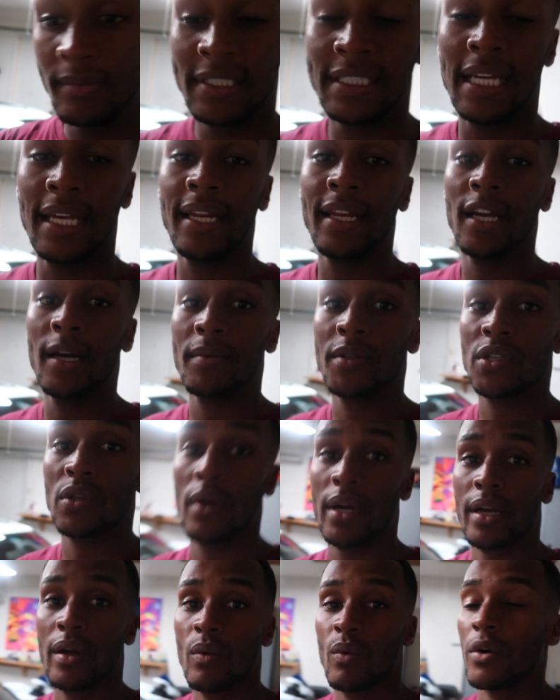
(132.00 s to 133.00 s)
setting up so
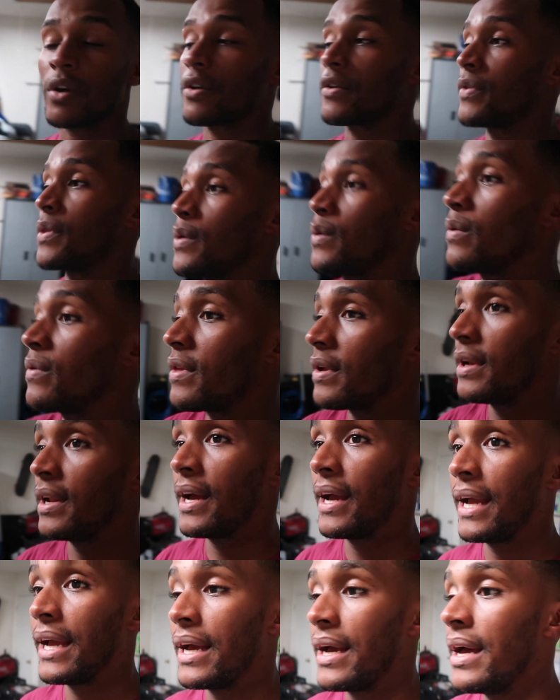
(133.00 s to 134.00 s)
I can work through the
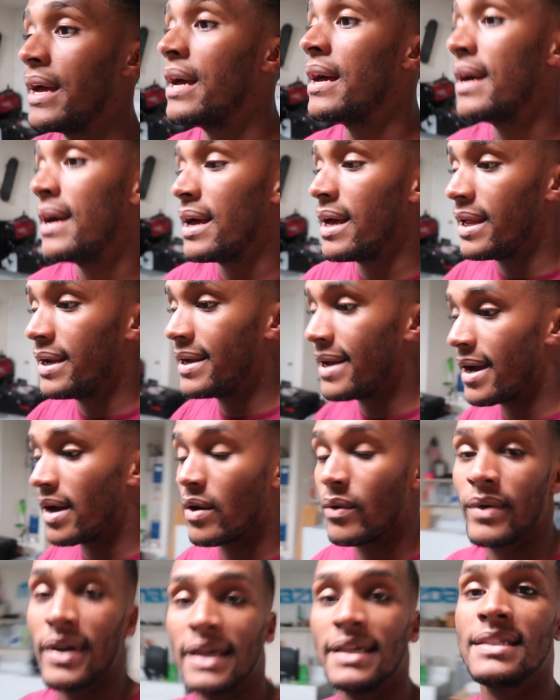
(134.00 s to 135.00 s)
night.
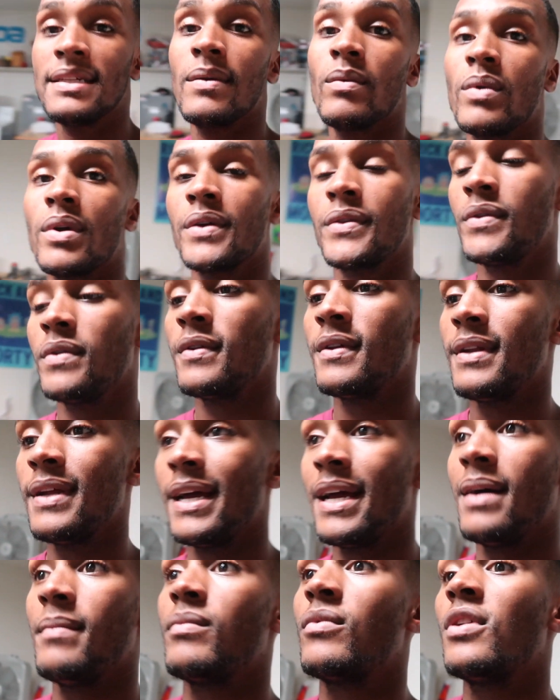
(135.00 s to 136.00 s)
Now, when I say I'm working through the
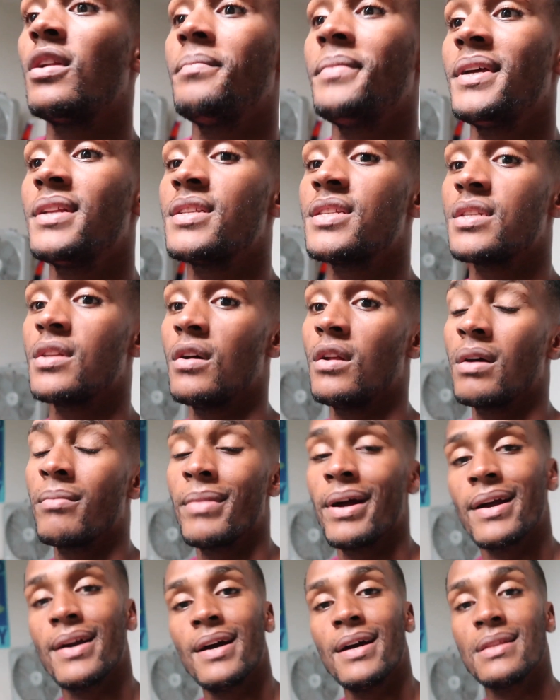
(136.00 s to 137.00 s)
night, I'm going to be installing
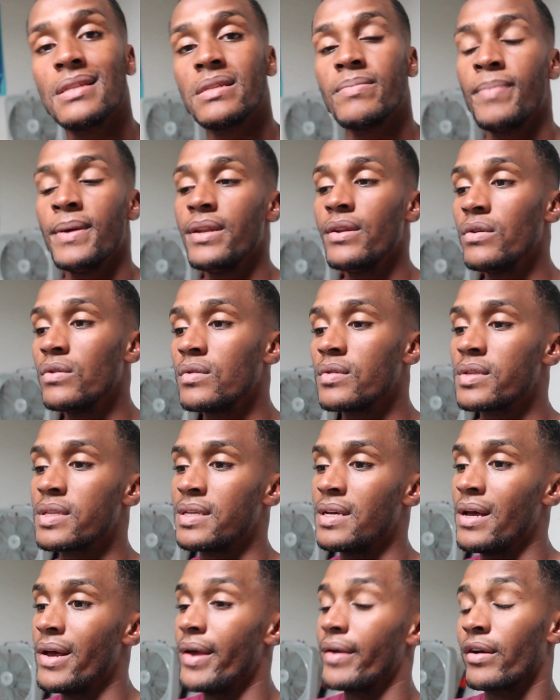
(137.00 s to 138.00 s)
my cut spindles.
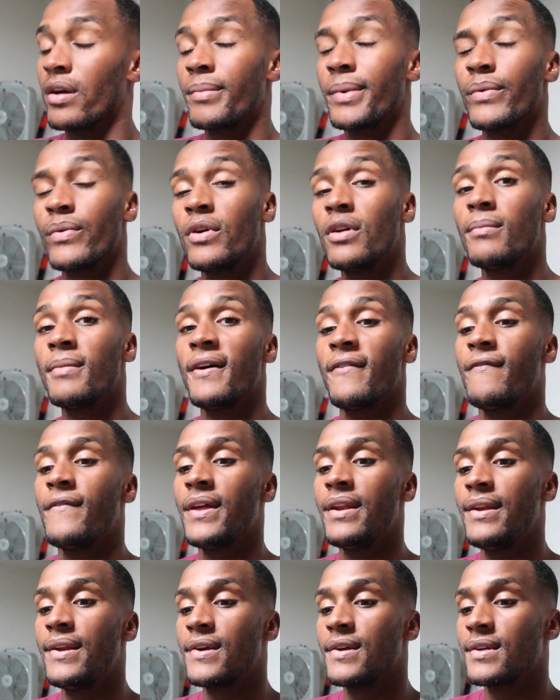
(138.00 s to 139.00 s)
I'm going to be rolling my
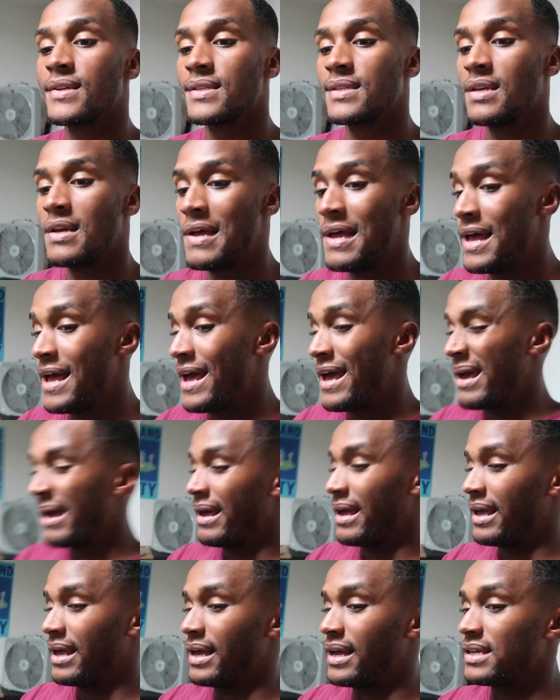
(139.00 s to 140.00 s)
fenders,
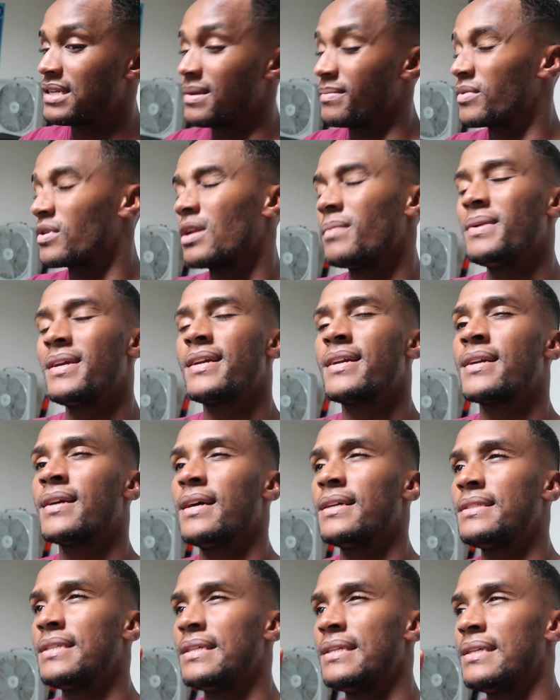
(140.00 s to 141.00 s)
and I'm going to be
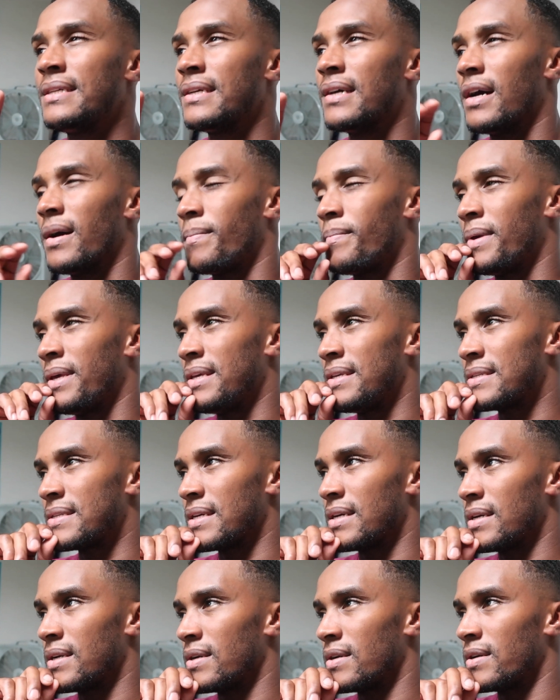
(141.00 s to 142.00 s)
cutting a
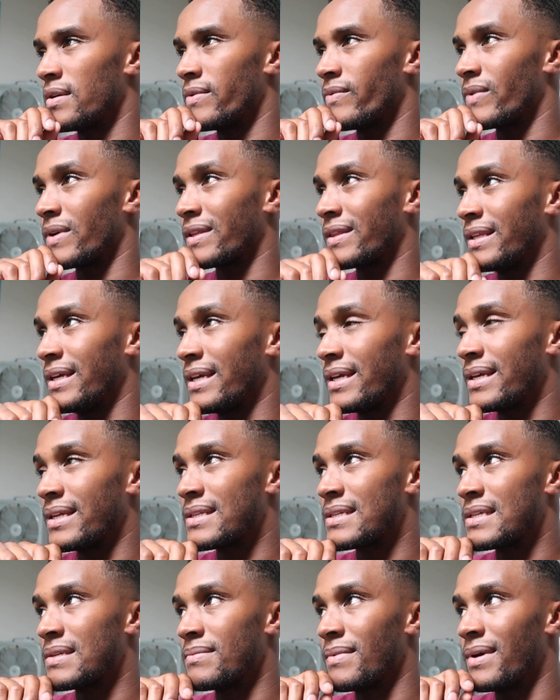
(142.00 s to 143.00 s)
piece of, I think
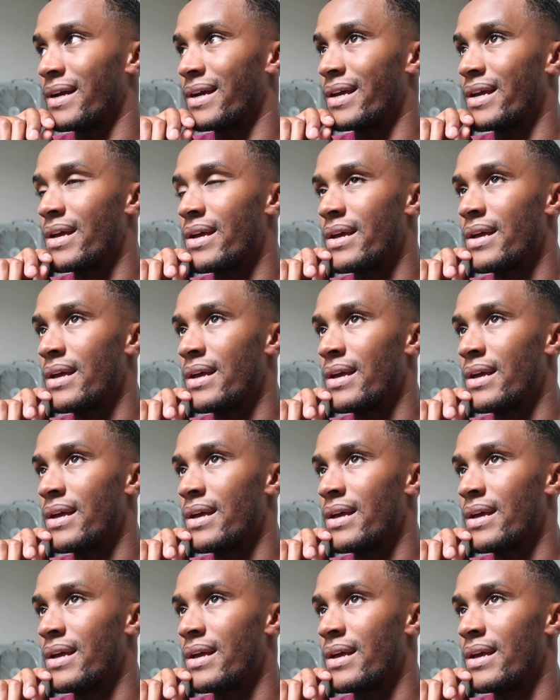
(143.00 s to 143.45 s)
it's one